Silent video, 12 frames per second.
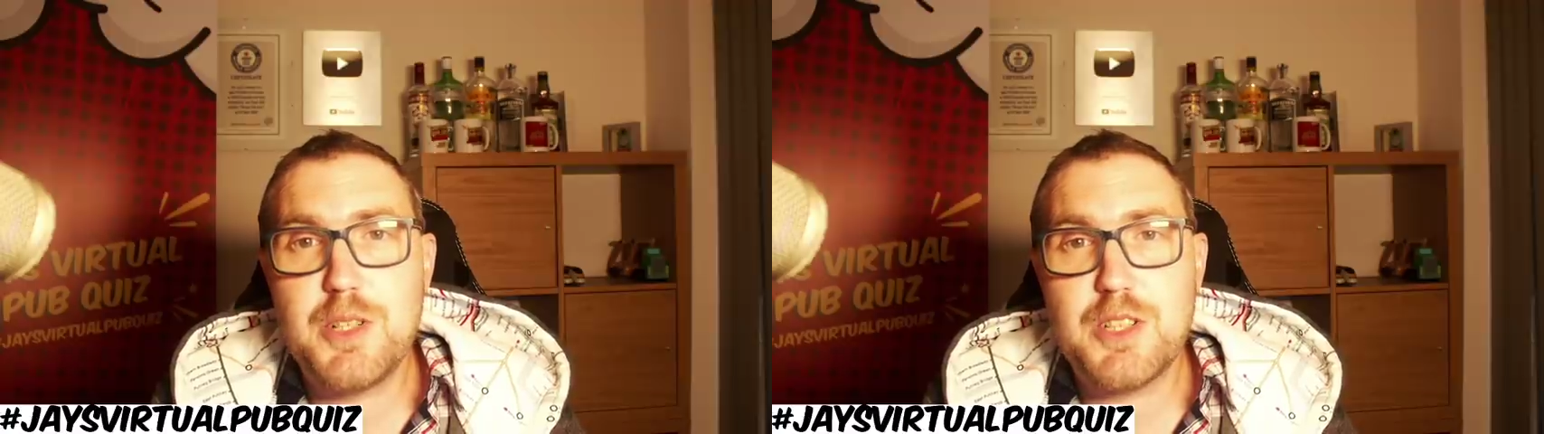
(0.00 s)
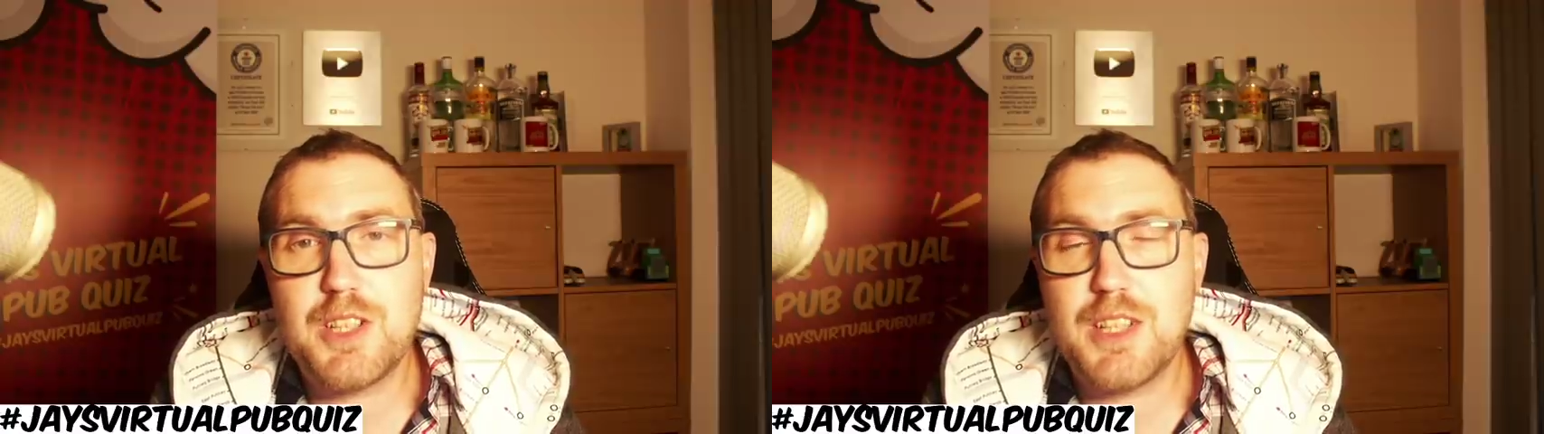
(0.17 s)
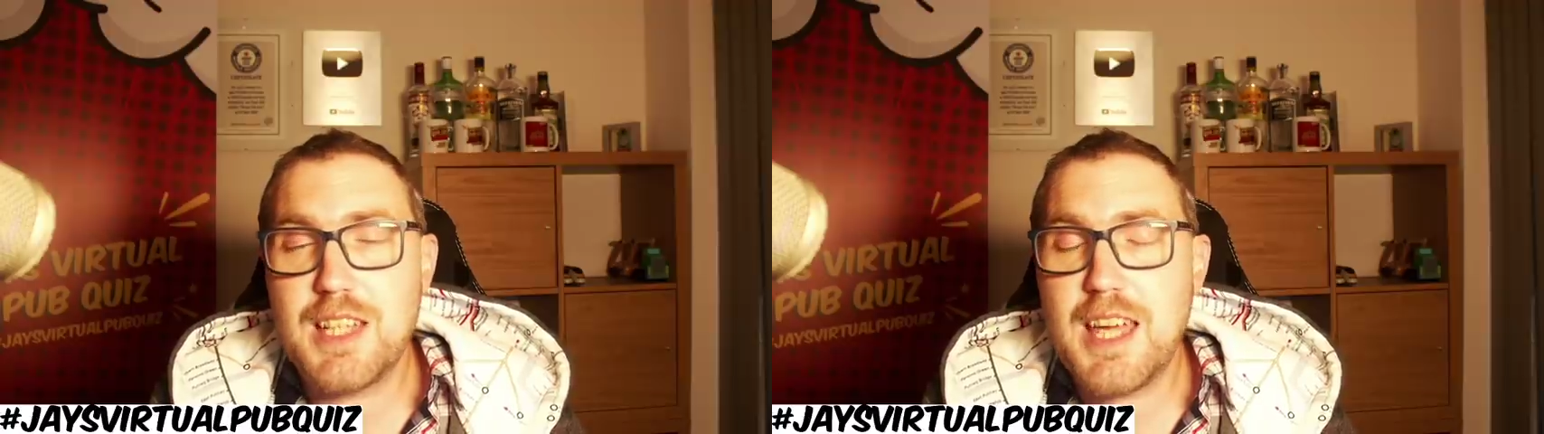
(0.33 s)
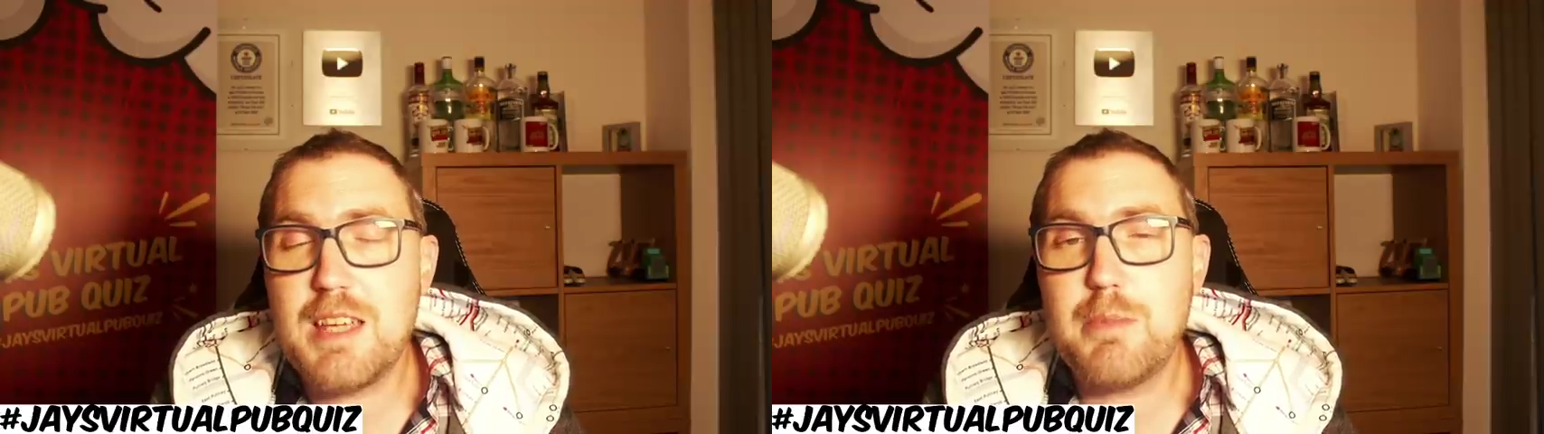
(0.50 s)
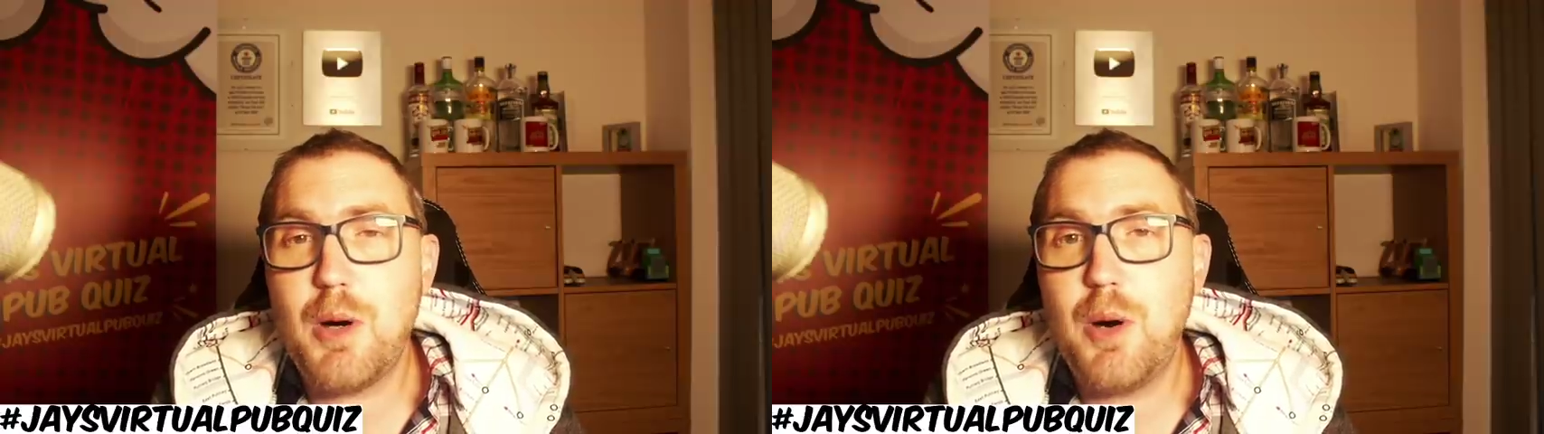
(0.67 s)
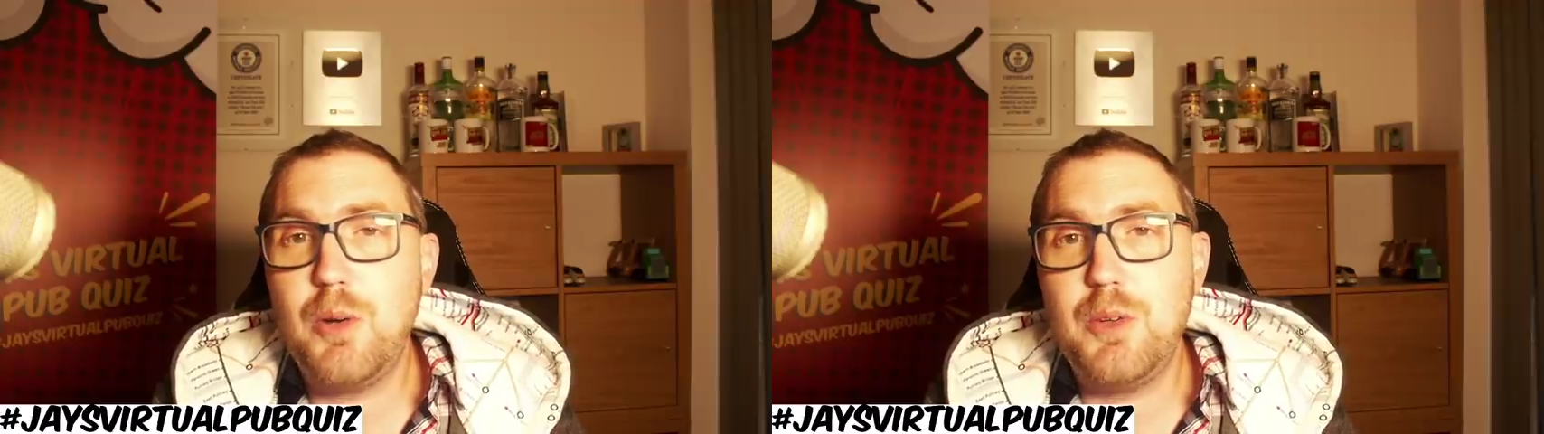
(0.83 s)
we're just going to
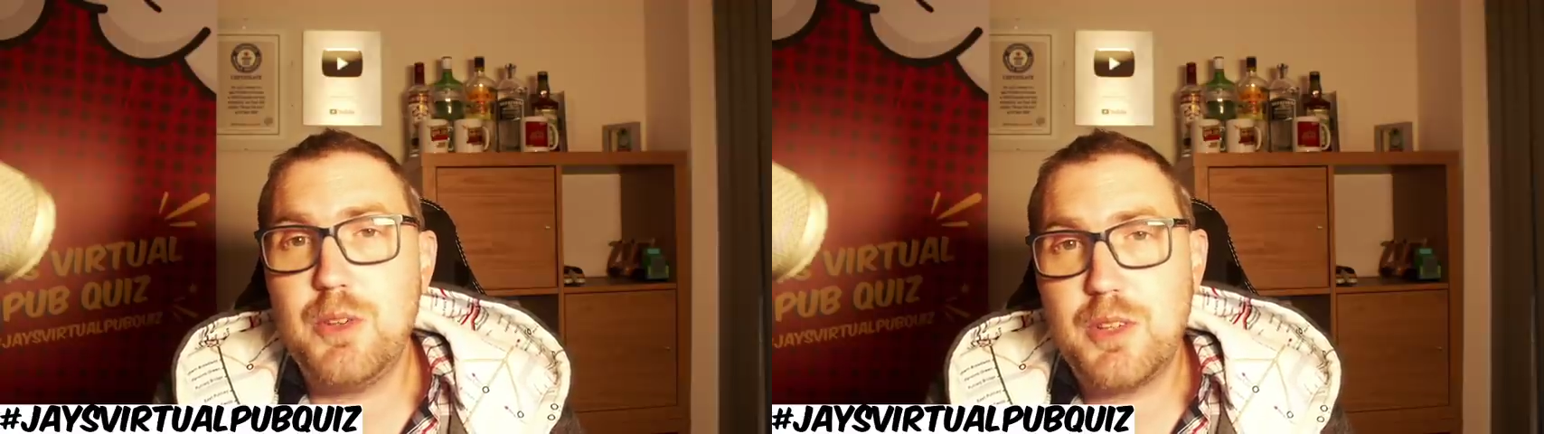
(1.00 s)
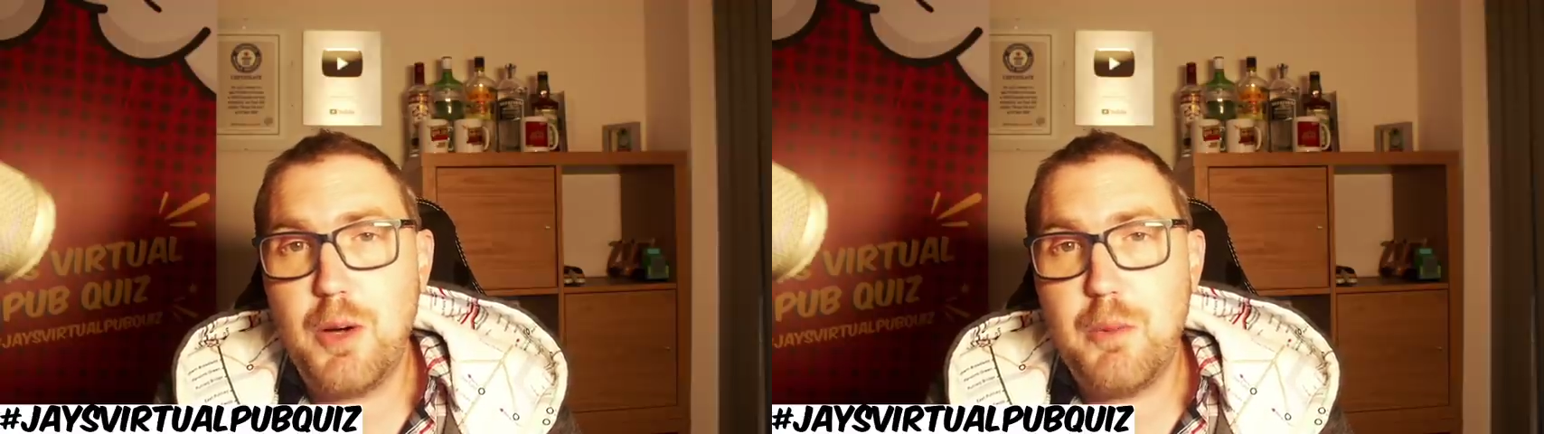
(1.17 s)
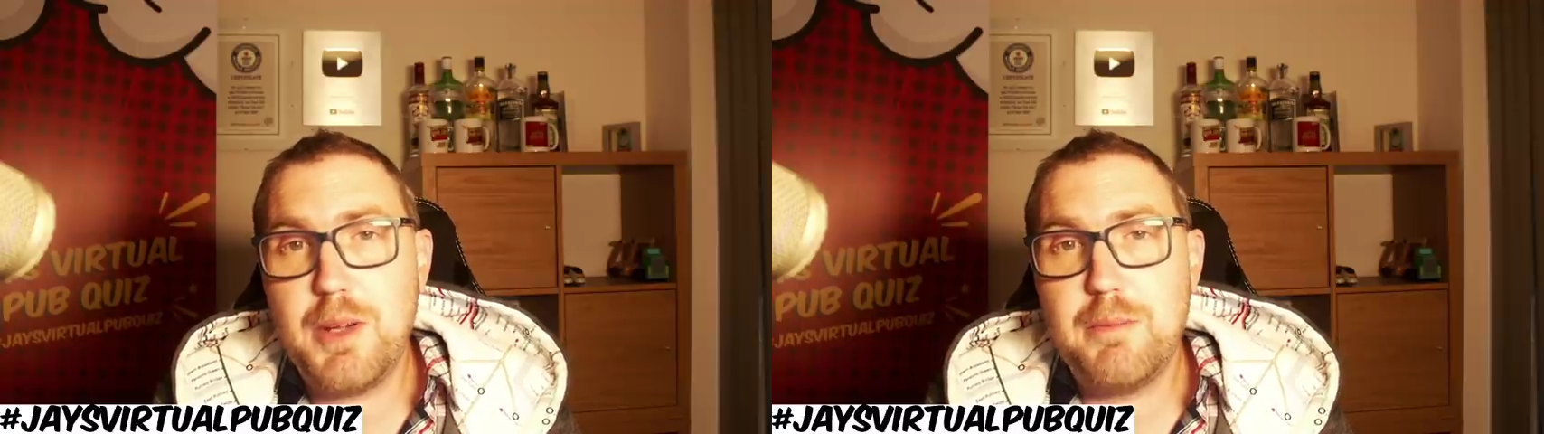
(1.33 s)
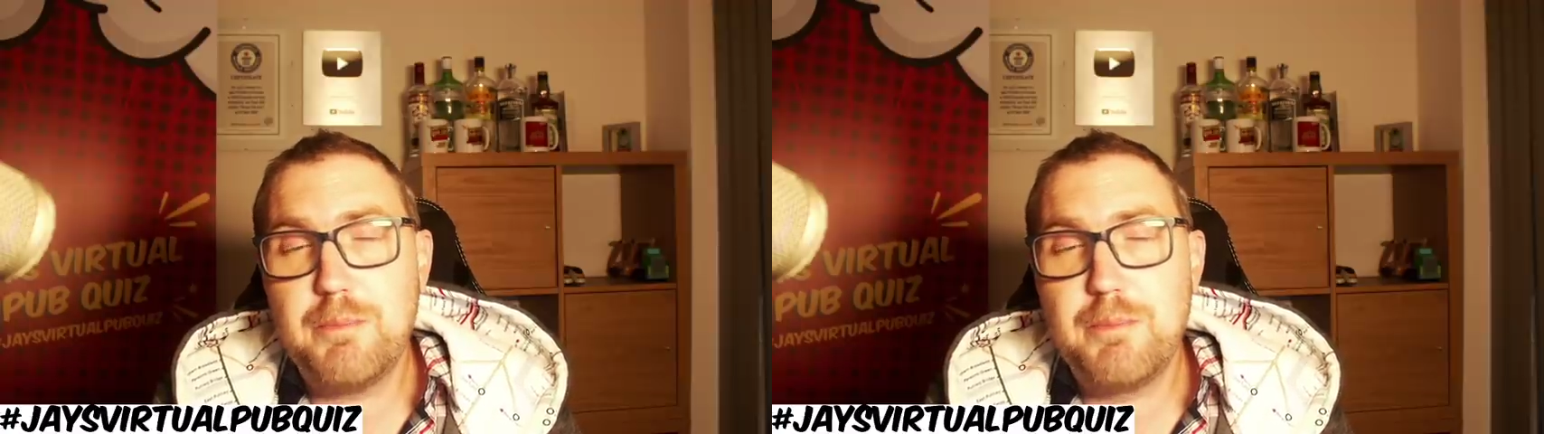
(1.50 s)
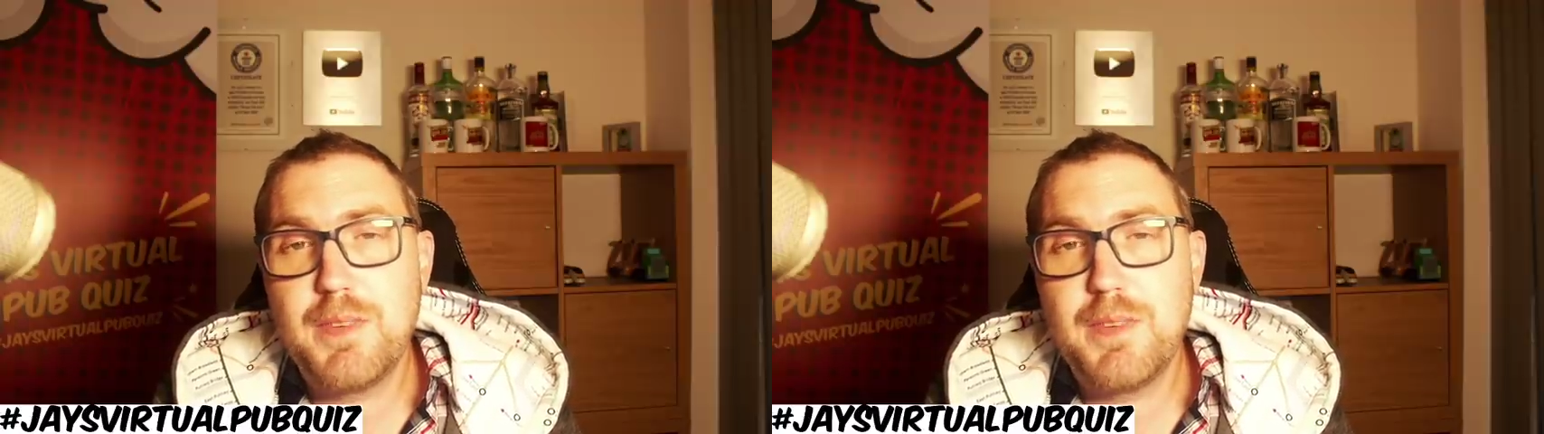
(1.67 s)
keep on going.